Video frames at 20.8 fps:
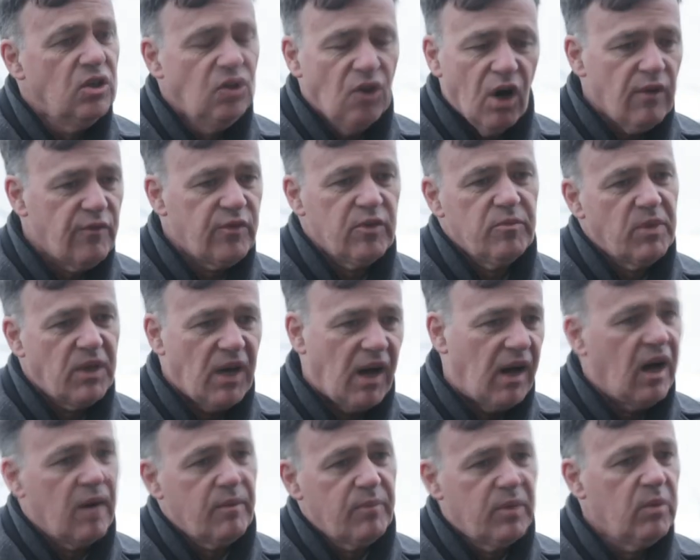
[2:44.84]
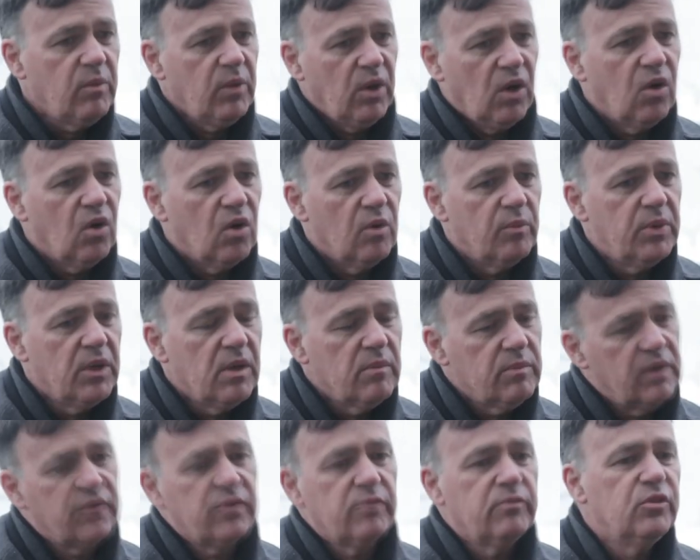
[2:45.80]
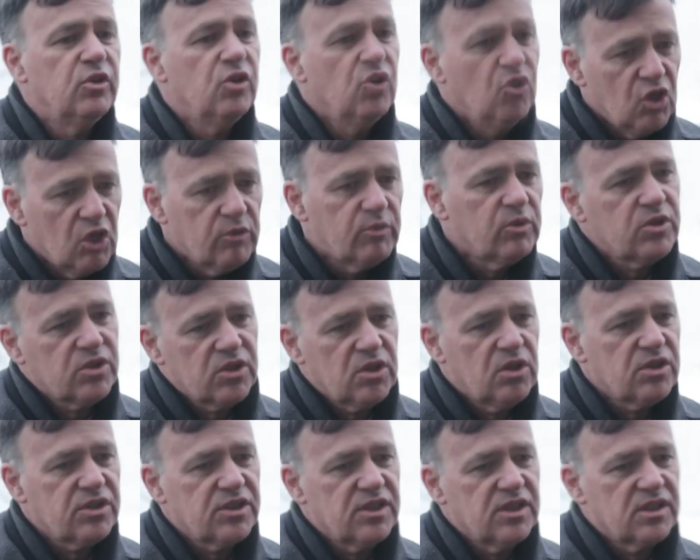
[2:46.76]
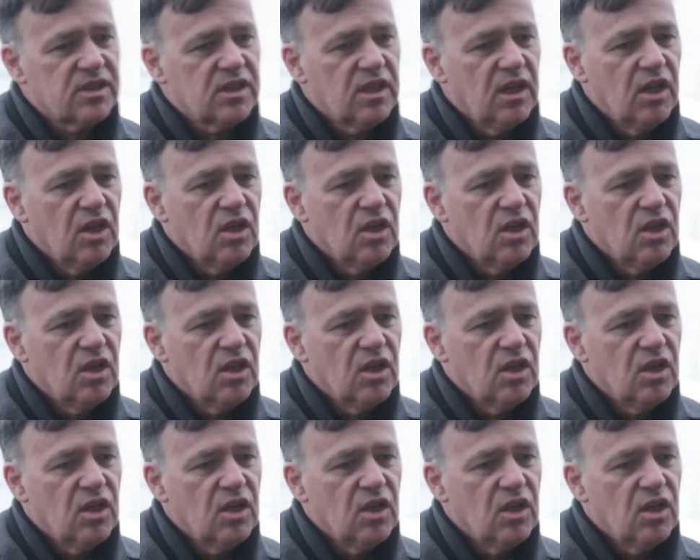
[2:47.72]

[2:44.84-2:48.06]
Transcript: not from carbon we hope, but from renewable sources.